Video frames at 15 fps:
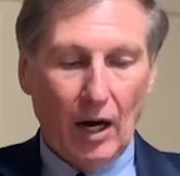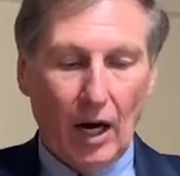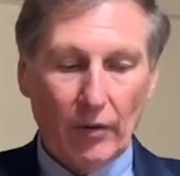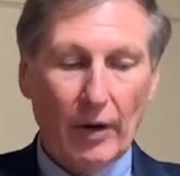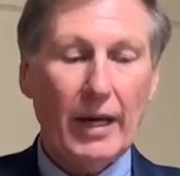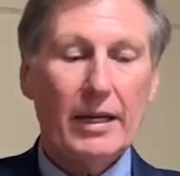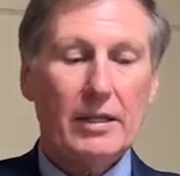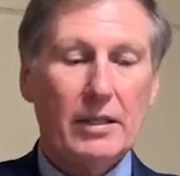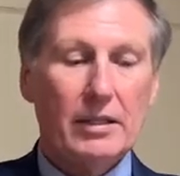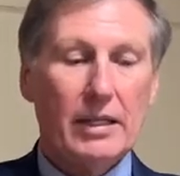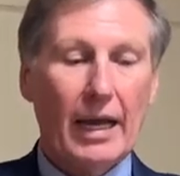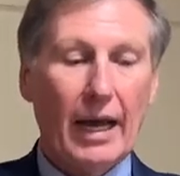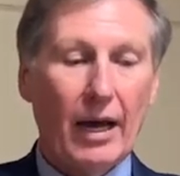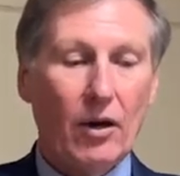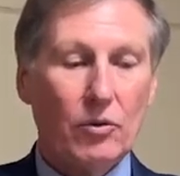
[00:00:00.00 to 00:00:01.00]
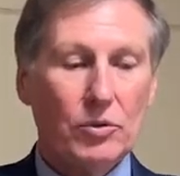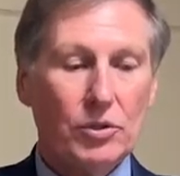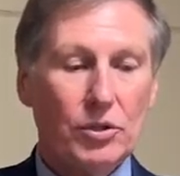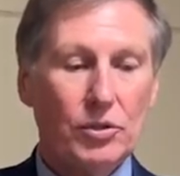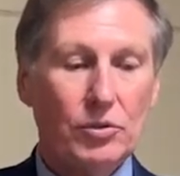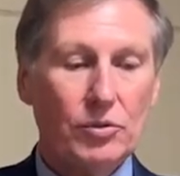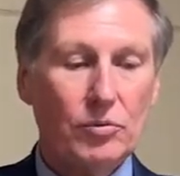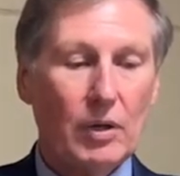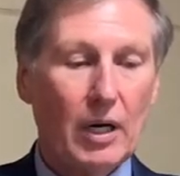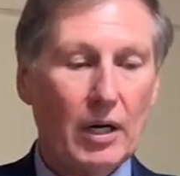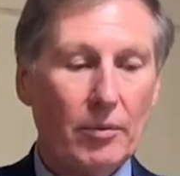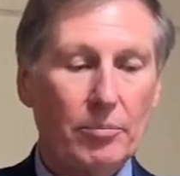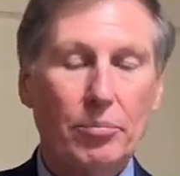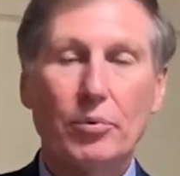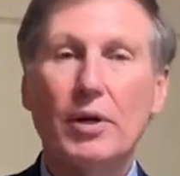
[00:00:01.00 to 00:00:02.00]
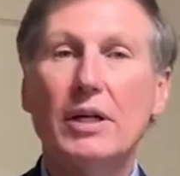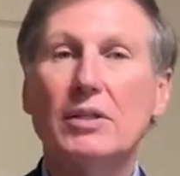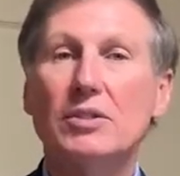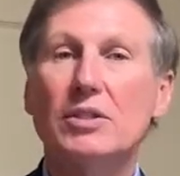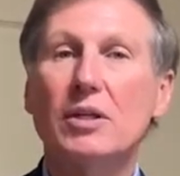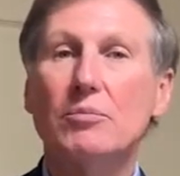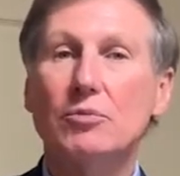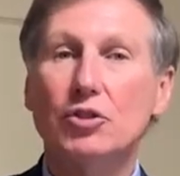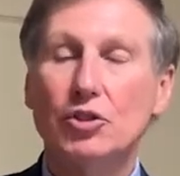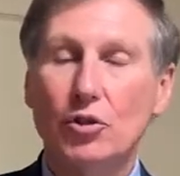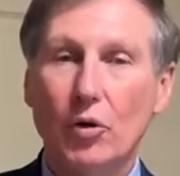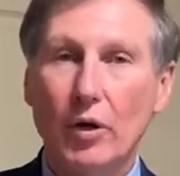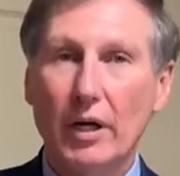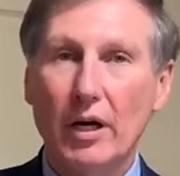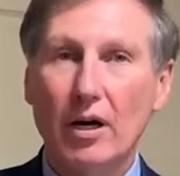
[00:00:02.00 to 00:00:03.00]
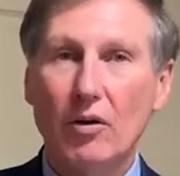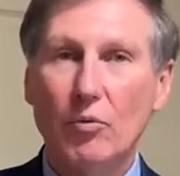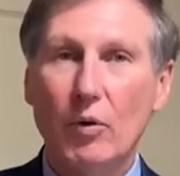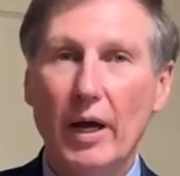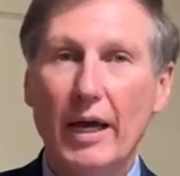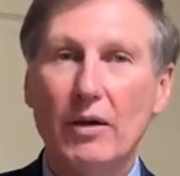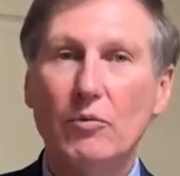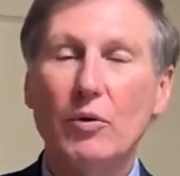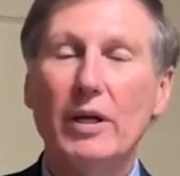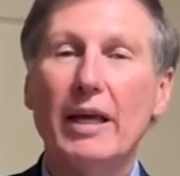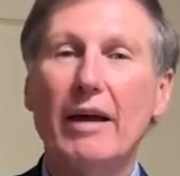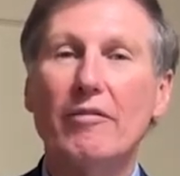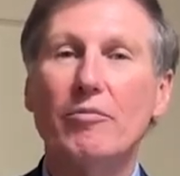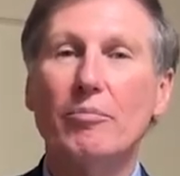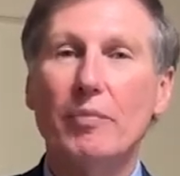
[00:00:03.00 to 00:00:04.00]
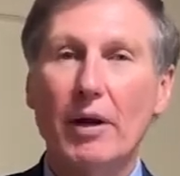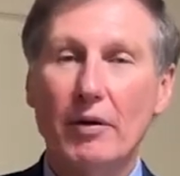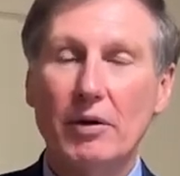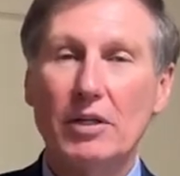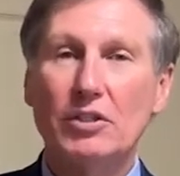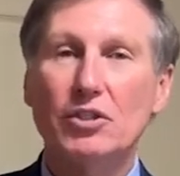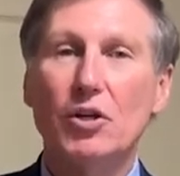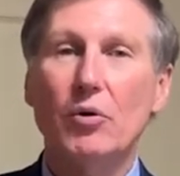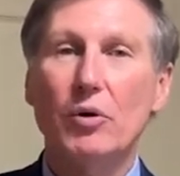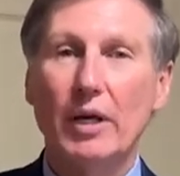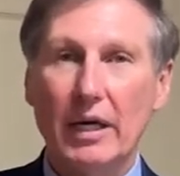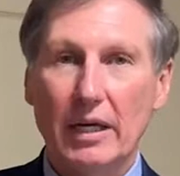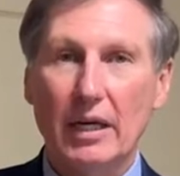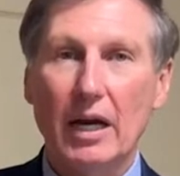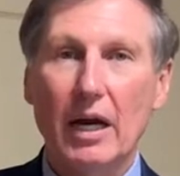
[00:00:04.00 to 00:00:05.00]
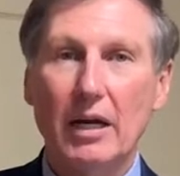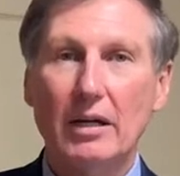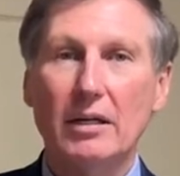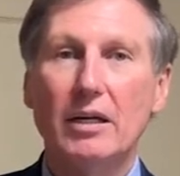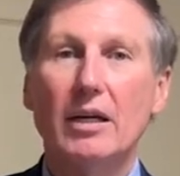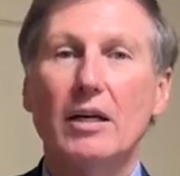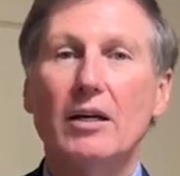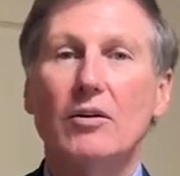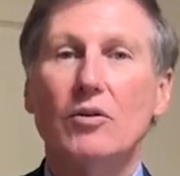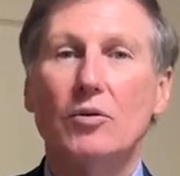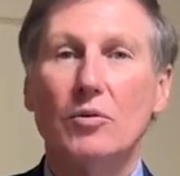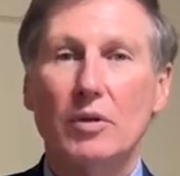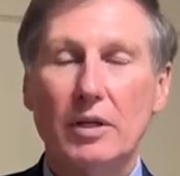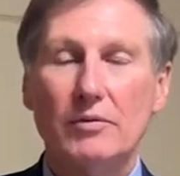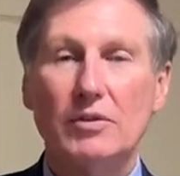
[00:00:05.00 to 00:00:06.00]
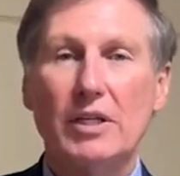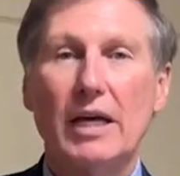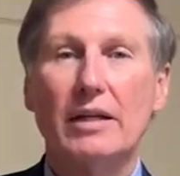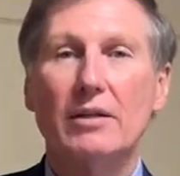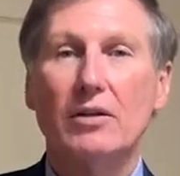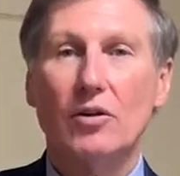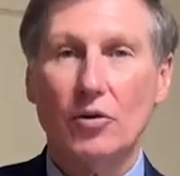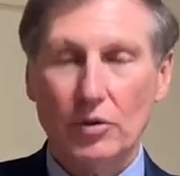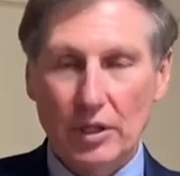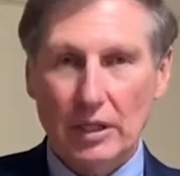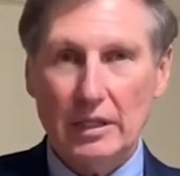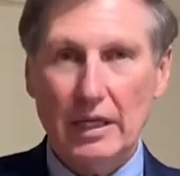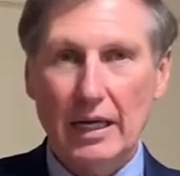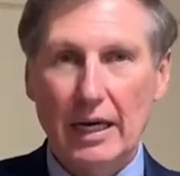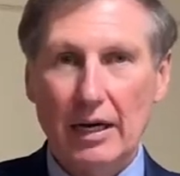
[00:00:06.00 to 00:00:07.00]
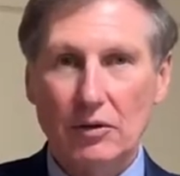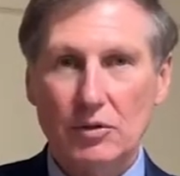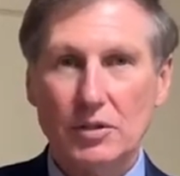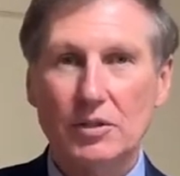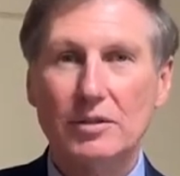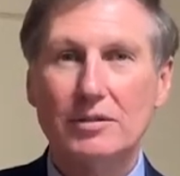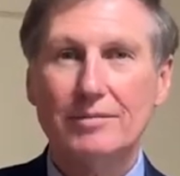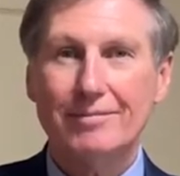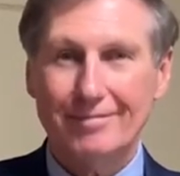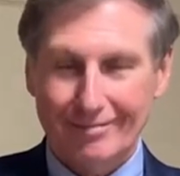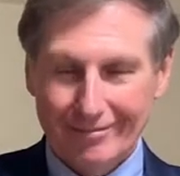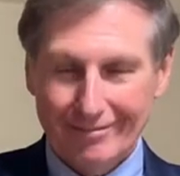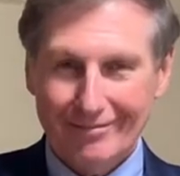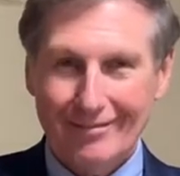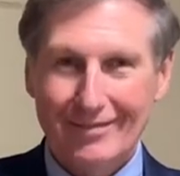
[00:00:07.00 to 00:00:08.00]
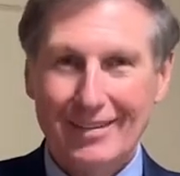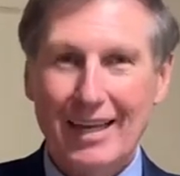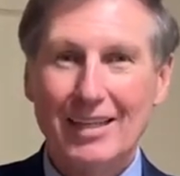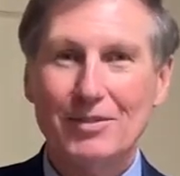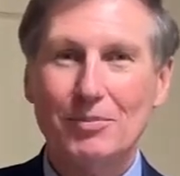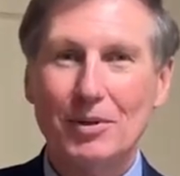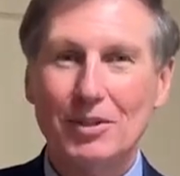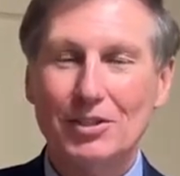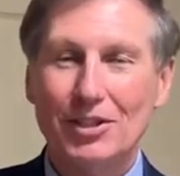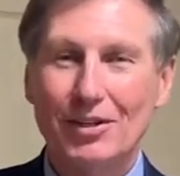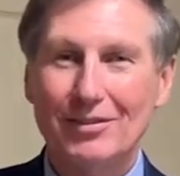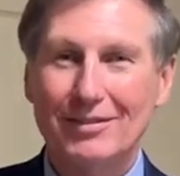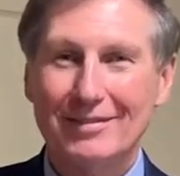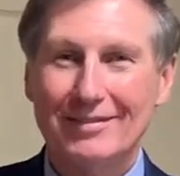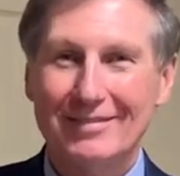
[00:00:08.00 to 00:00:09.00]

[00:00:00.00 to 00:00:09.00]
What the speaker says: All right, now to bring some joy our way, we have Mary Jo Hickok, who lives at Cornelia House. Thanks, Mary Jo.